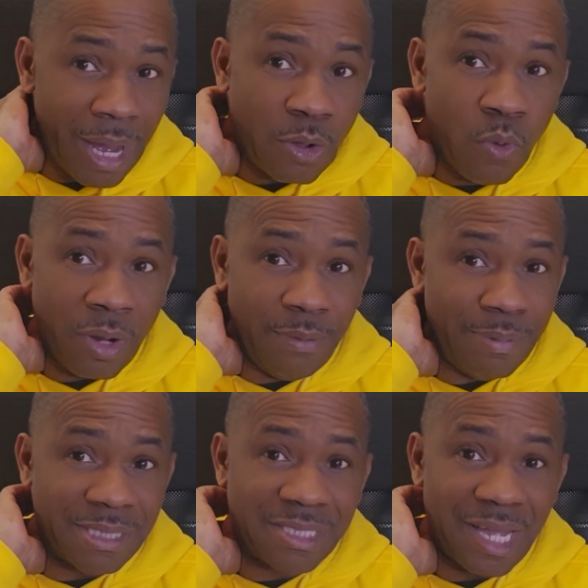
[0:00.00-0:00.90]

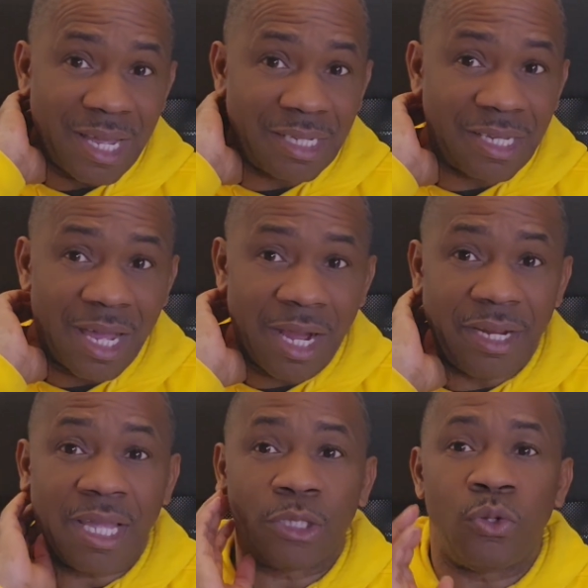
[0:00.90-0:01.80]
Bakuri basaka
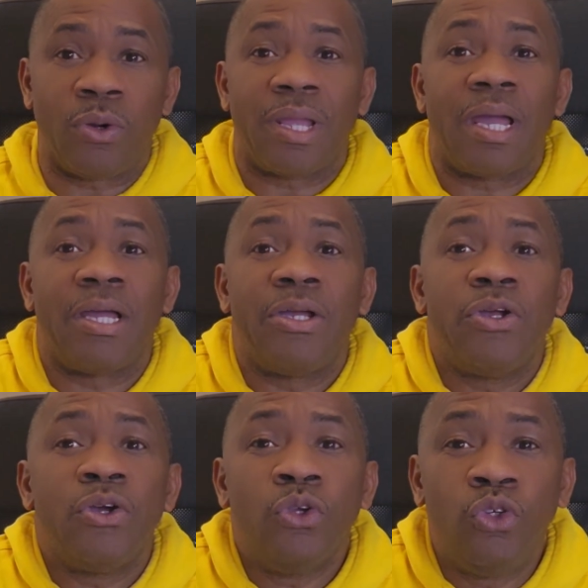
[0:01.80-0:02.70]
dagariga turia.
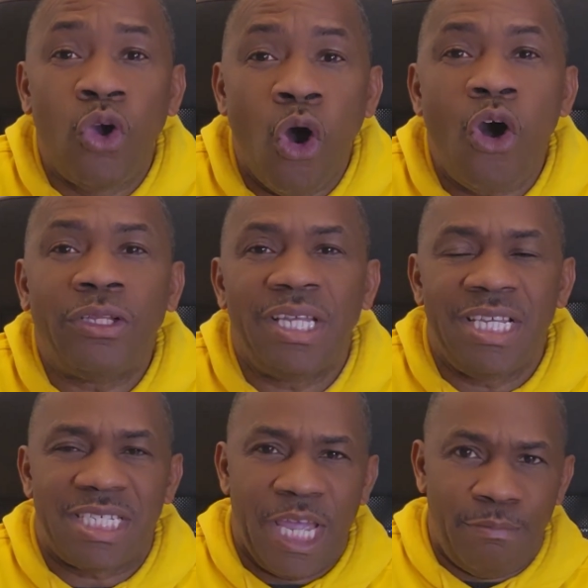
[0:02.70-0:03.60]

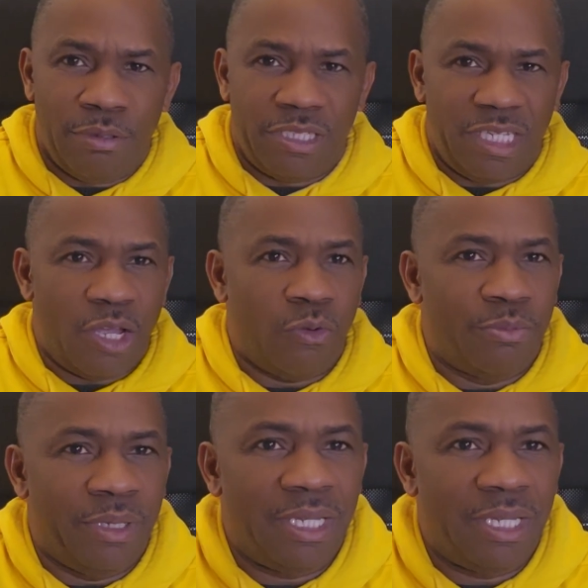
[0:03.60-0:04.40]
God is able. Say that